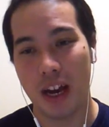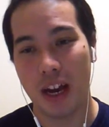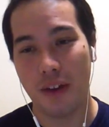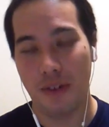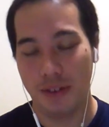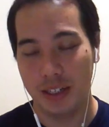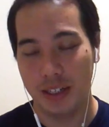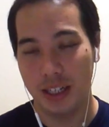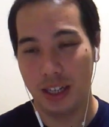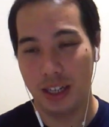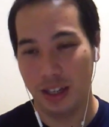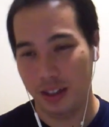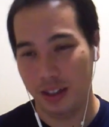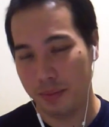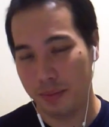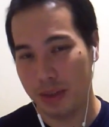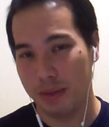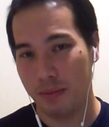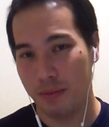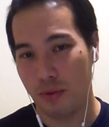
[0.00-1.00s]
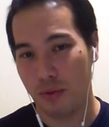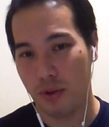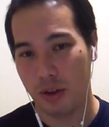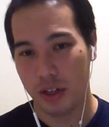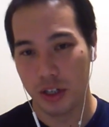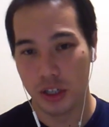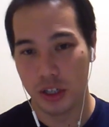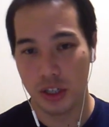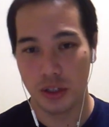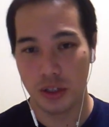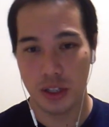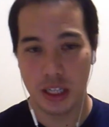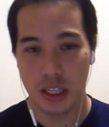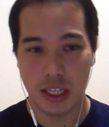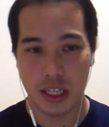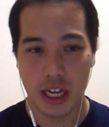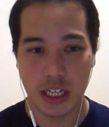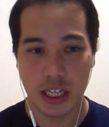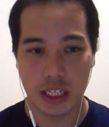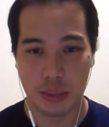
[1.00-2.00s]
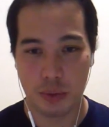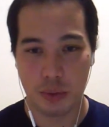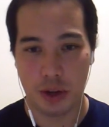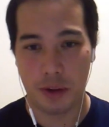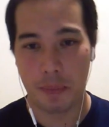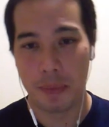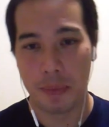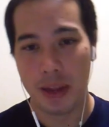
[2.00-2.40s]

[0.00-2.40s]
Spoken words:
We've seen a little bit more in Zoo these days as well,